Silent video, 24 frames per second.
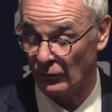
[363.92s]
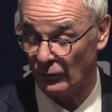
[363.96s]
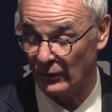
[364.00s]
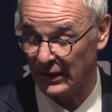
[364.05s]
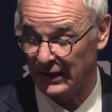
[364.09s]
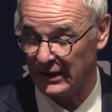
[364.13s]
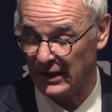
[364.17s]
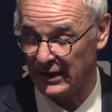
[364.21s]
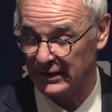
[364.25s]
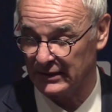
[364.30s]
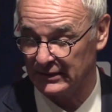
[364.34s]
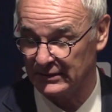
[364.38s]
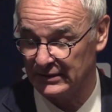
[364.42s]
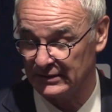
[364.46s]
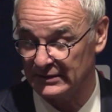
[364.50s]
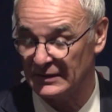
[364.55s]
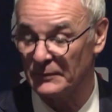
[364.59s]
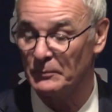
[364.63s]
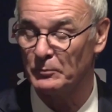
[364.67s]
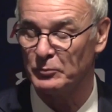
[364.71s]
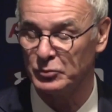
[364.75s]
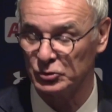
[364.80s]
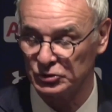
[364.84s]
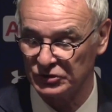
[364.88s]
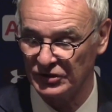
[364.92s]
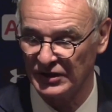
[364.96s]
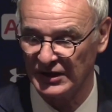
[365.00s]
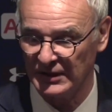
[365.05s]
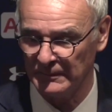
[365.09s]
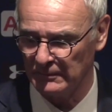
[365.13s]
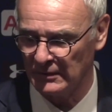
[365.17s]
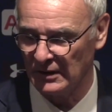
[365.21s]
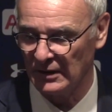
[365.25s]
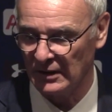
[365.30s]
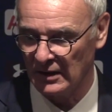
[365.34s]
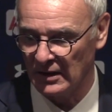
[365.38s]
when I didn't put
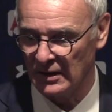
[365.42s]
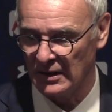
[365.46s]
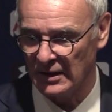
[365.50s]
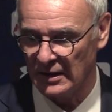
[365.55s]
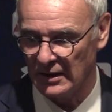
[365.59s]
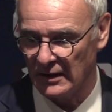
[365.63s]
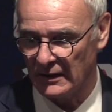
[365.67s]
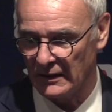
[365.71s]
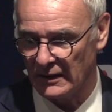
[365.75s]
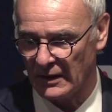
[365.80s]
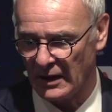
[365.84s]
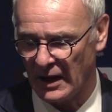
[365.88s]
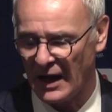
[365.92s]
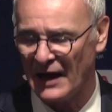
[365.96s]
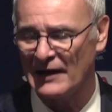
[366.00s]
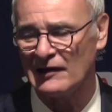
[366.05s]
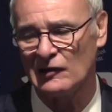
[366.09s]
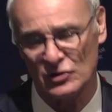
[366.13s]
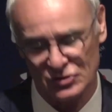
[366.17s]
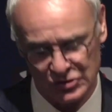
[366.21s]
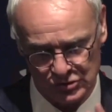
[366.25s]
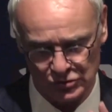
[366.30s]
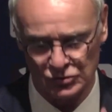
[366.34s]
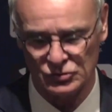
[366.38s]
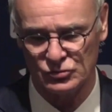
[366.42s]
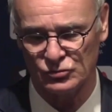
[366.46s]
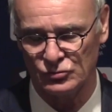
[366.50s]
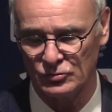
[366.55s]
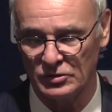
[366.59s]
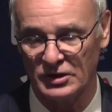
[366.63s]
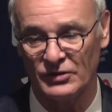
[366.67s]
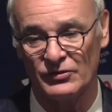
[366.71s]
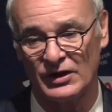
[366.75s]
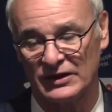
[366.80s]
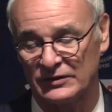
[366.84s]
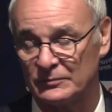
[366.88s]
him, I lost
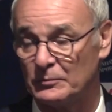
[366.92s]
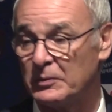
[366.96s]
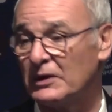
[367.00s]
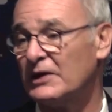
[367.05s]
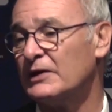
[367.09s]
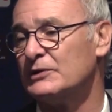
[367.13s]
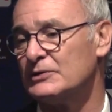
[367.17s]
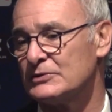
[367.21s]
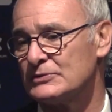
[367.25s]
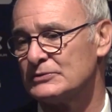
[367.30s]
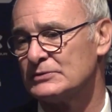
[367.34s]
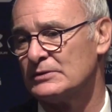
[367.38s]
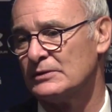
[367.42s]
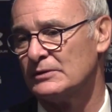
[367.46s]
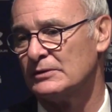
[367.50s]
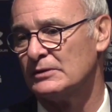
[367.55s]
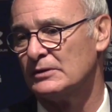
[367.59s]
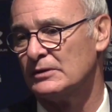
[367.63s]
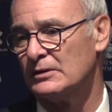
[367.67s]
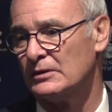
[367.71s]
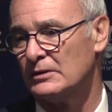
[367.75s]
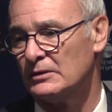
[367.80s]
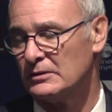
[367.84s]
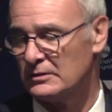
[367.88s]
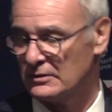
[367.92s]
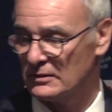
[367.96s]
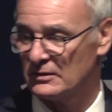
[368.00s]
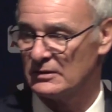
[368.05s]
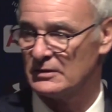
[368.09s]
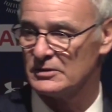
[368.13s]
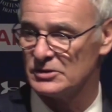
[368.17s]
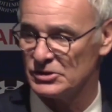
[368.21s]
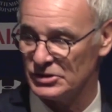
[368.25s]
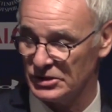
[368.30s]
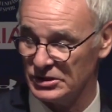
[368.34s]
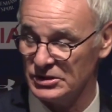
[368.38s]
two great players,
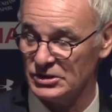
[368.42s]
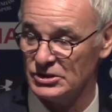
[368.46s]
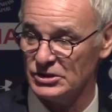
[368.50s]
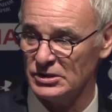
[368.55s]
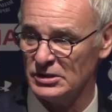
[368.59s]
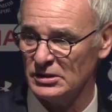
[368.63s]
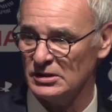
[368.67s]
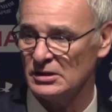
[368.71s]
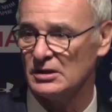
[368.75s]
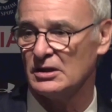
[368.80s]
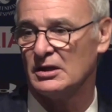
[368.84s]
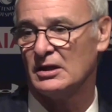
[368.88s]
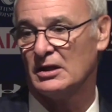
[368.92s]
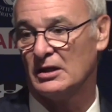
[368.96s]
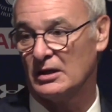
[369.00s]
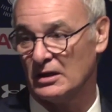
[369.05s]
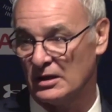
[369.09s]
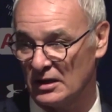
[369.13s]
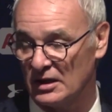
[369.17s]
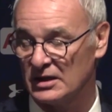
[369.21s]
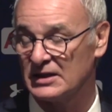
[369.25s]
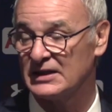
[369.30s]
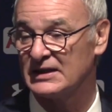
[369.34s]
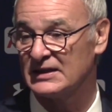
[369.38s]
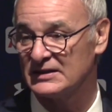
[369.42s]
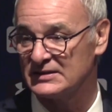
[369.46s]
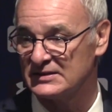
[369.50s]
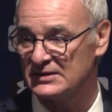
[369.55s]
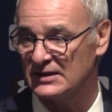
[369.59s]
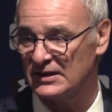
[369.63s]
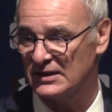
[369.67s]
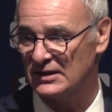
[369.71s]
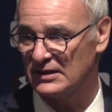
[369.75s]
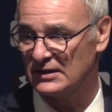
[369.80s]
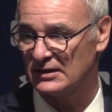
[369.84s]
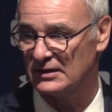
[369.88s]
Shinji and
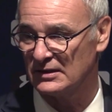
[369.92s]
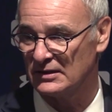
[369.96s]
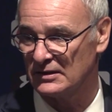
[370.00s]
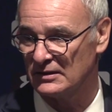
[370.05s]
Kanté.